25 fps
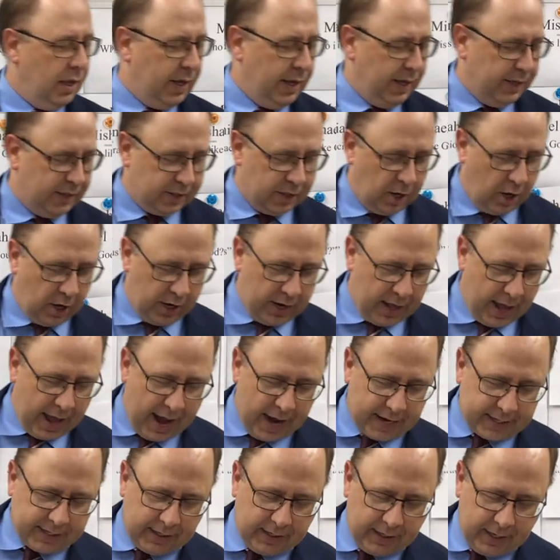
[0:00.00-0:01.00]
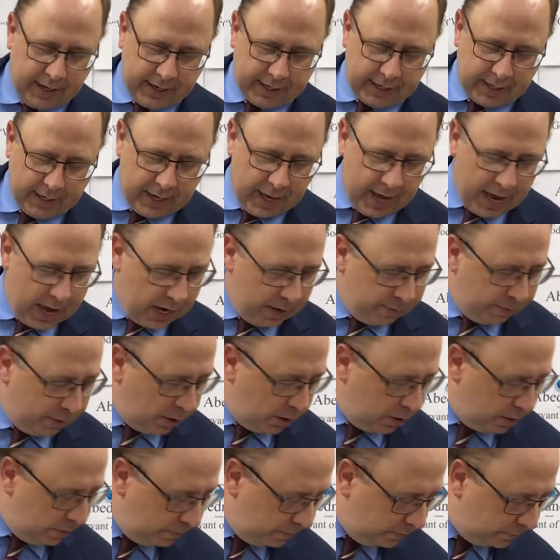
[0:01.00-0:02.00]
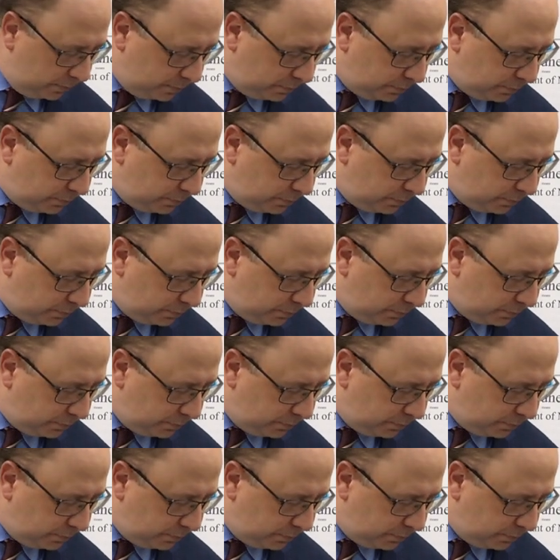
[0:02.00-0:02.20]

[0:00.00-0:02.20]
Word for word: He started acting like an animal,